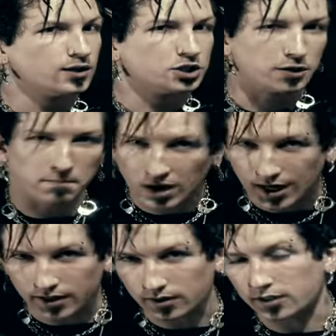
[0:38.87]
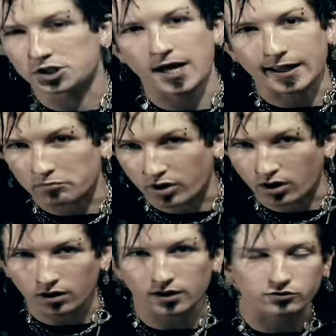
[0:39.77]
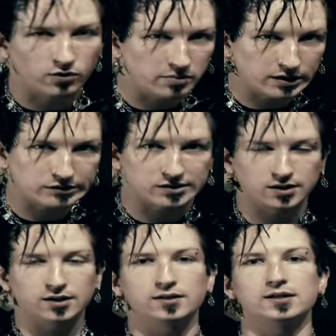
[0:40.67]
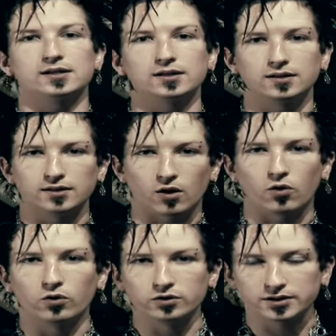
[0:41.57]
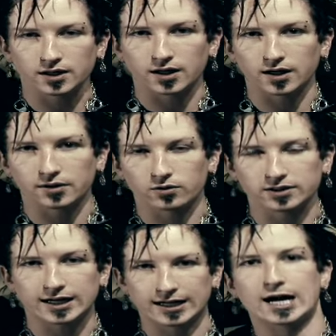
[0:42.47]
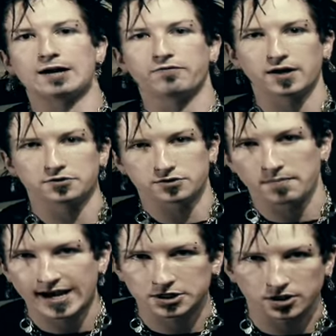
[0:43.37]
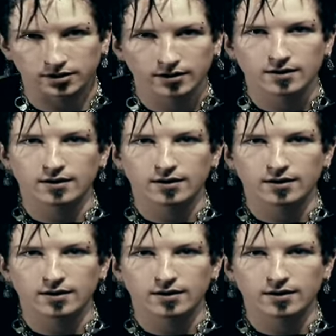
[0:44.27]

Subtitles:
Shimada, Channing Pollock, Norm Nielsen, the old kind of godfathers of magic.